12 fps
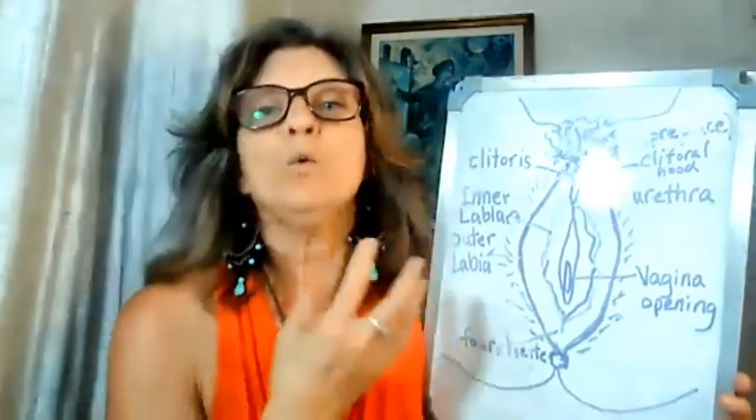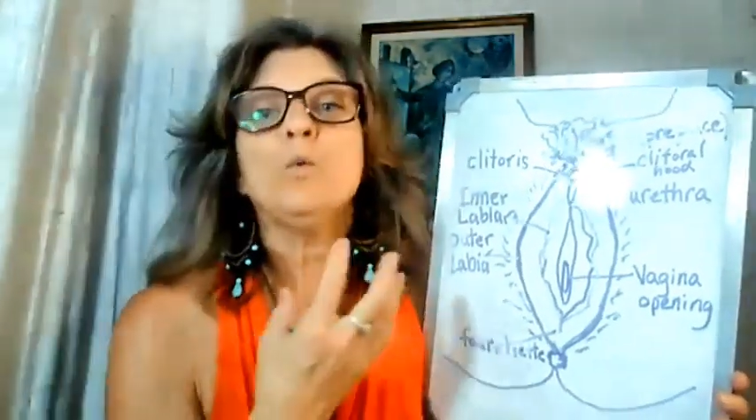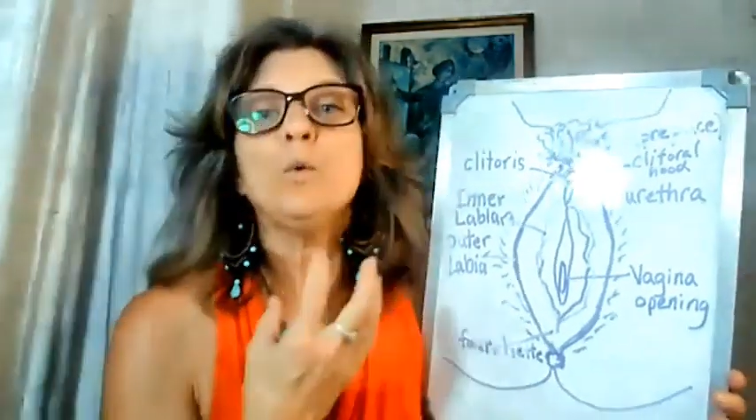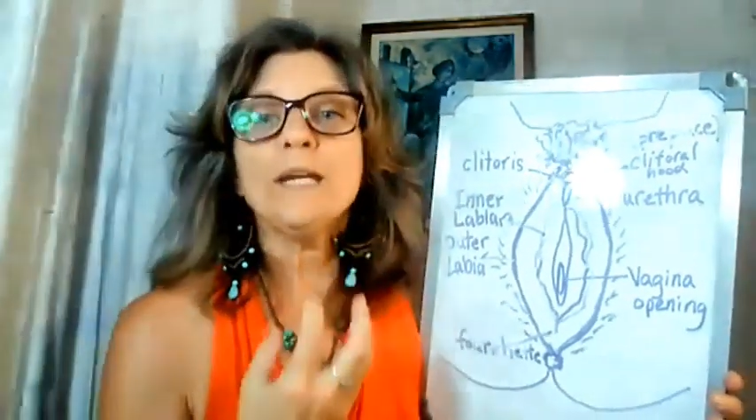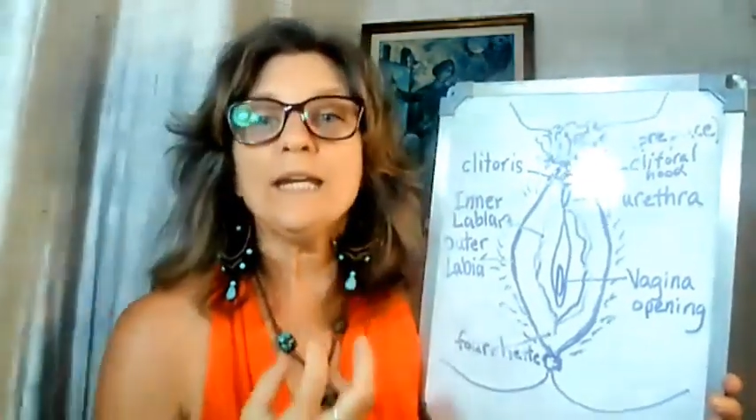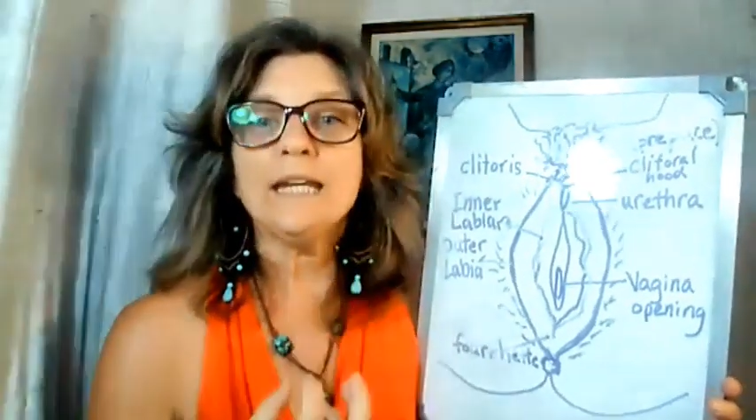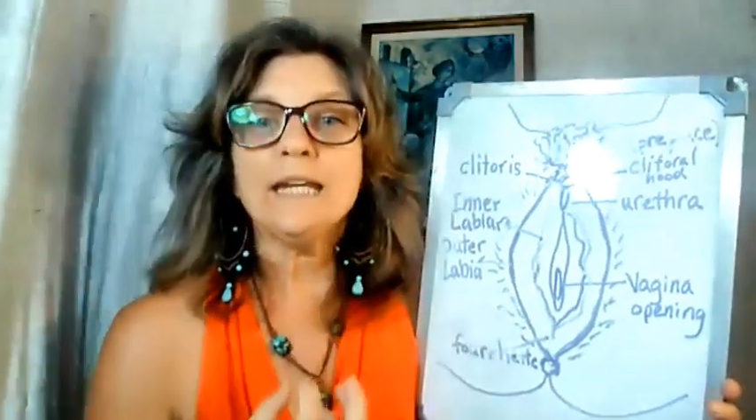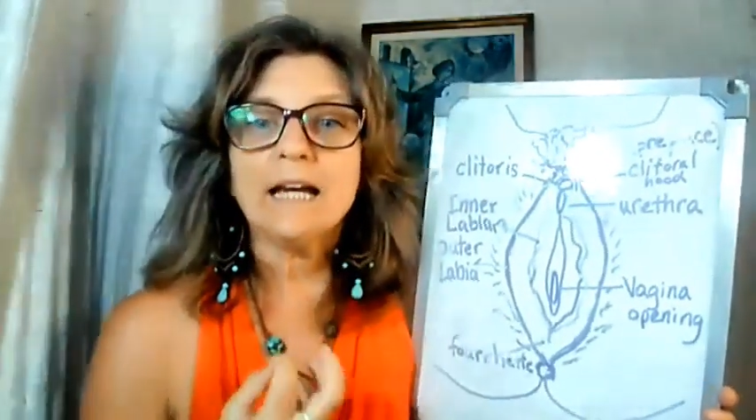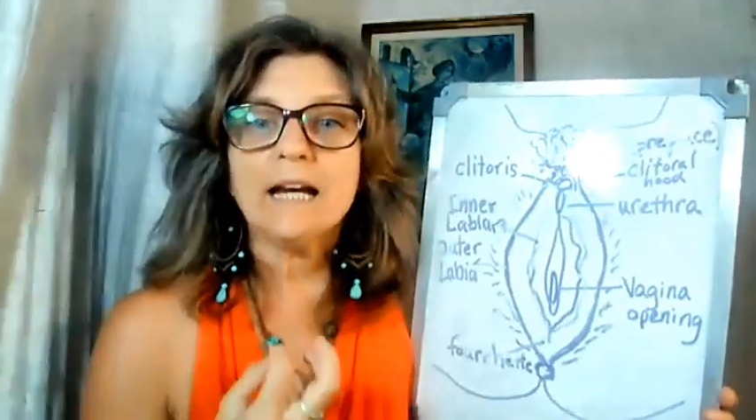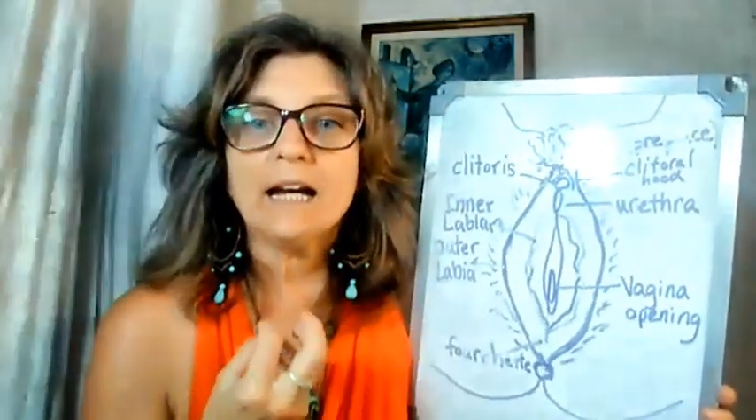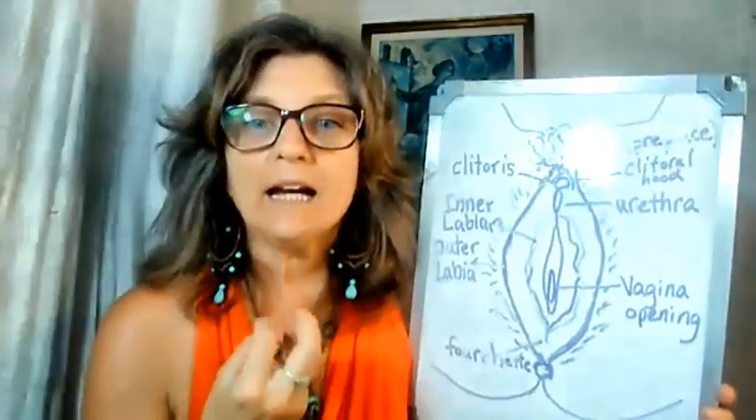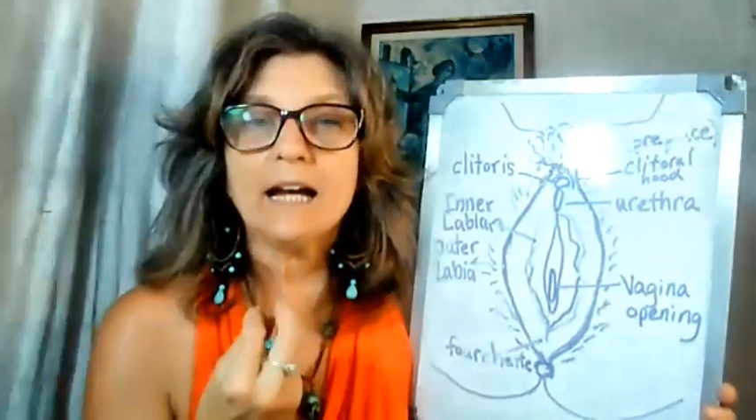
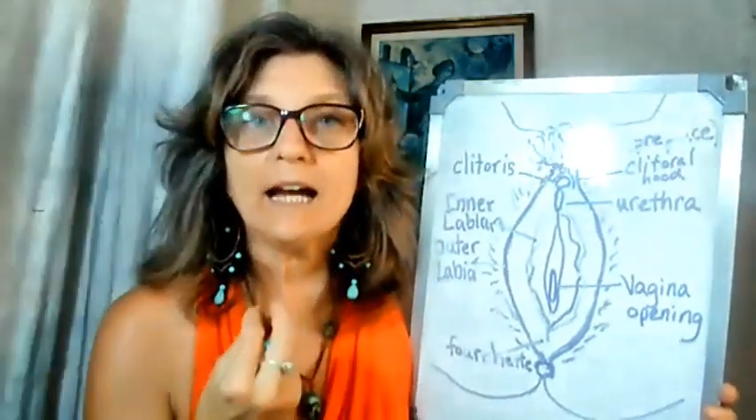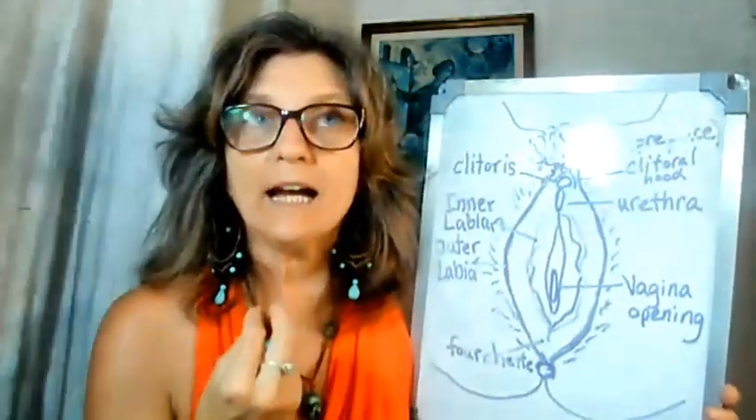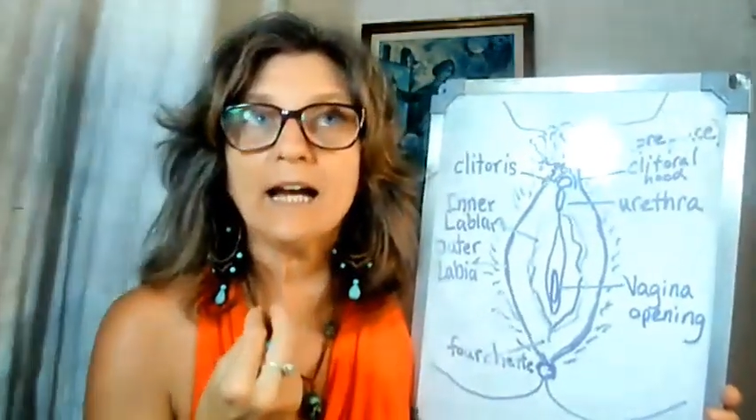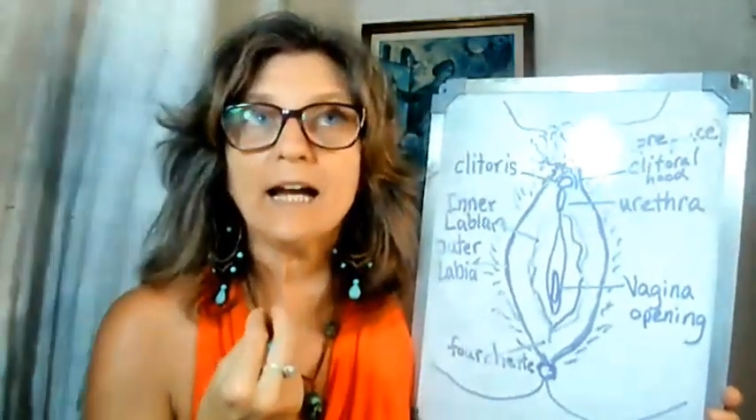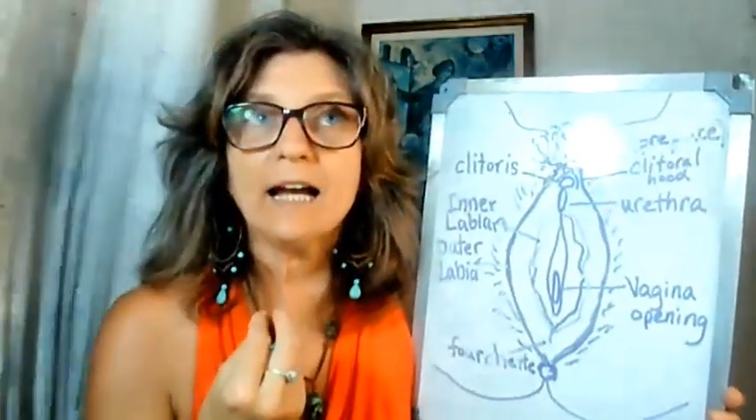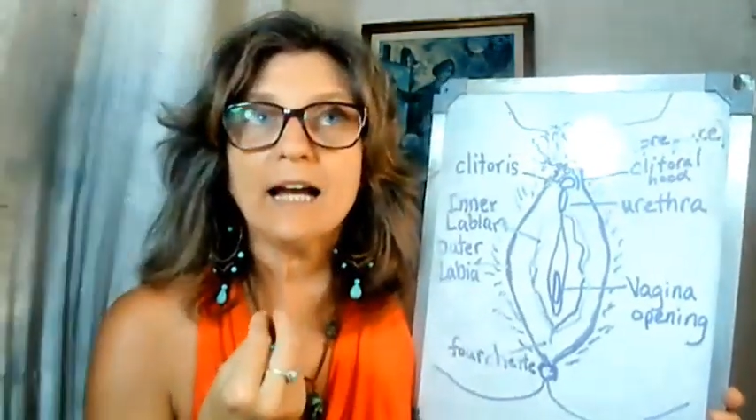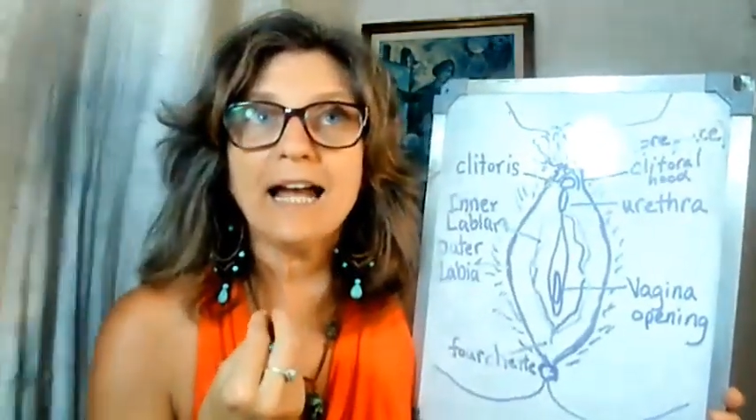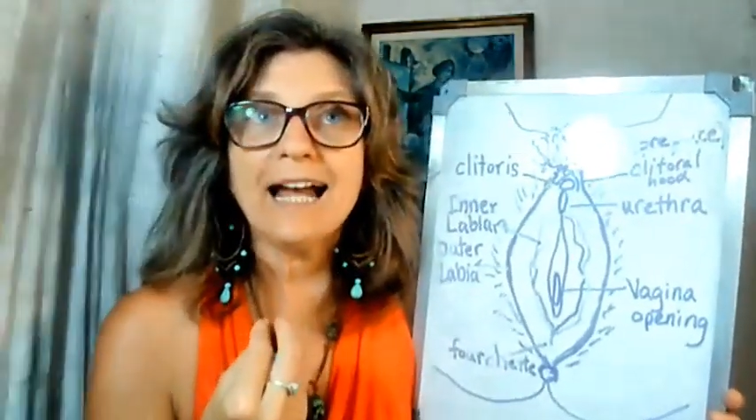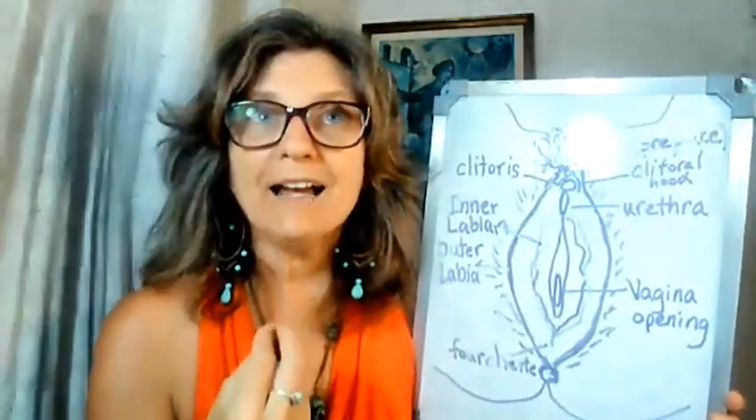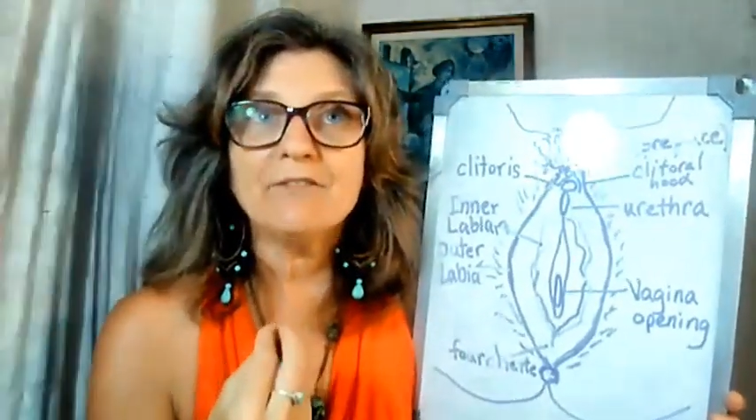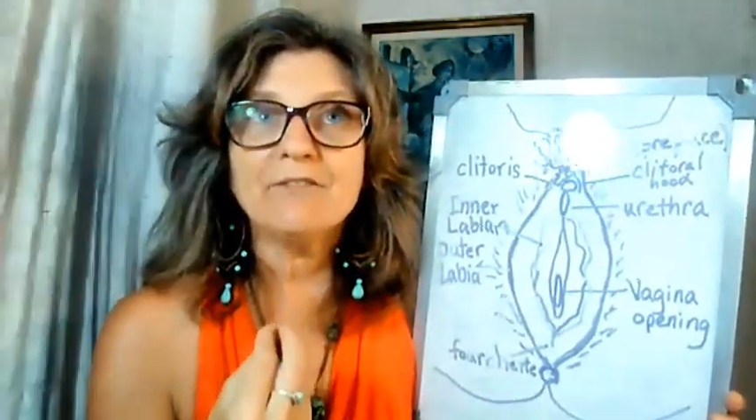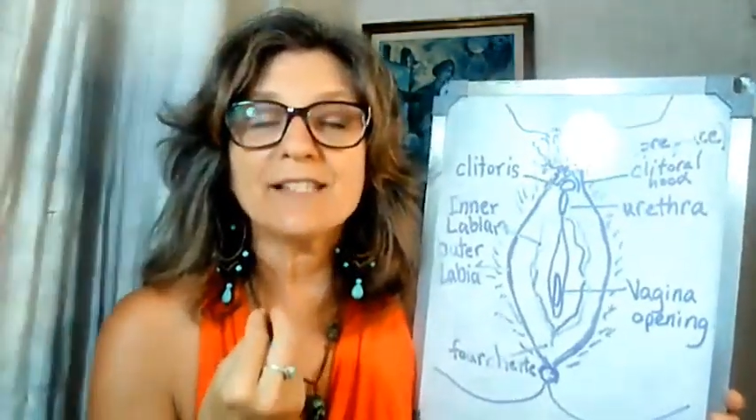We have